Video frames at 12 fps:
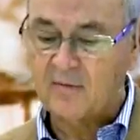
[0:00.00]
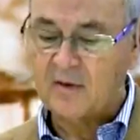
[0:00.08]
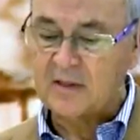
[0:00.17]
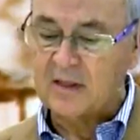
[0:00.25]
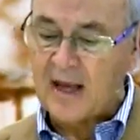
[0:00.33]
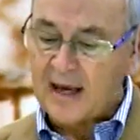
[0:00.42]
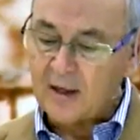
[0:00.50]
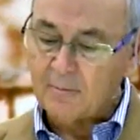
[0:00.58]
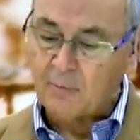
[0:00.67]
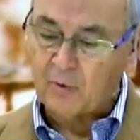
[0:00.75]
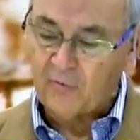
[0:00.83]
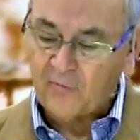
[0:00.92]
of his light
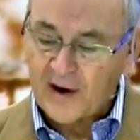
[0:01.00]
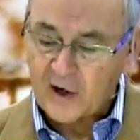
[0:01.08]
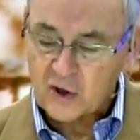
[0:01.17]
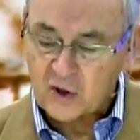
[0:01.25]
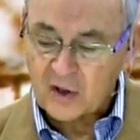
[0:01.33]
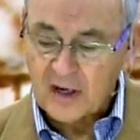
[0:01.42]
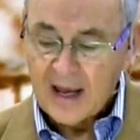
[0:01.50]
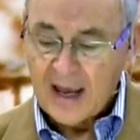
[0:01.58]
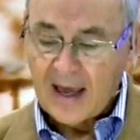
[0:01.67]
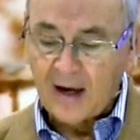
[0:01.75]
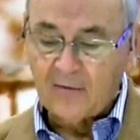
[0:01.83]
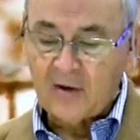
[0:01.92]
and perfection,
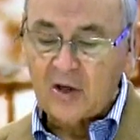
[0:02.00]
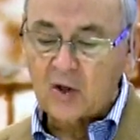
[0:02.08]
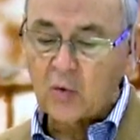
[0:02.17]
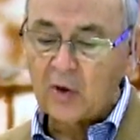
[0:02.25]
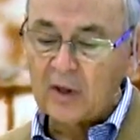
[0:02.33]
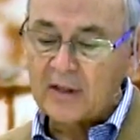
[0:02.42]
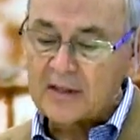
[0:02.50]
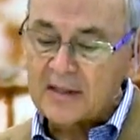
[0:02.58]
and of Israel